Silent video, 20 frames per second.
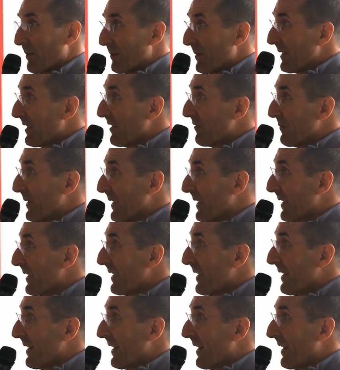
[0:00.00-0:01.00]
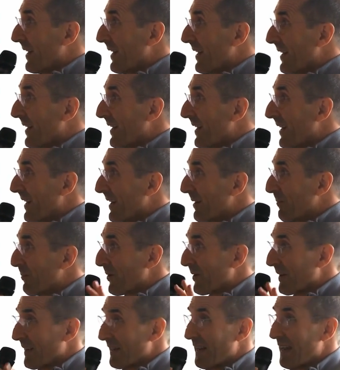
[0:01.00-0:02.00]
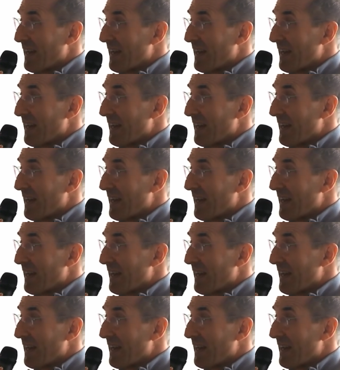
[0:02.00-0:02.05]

Believe me, I work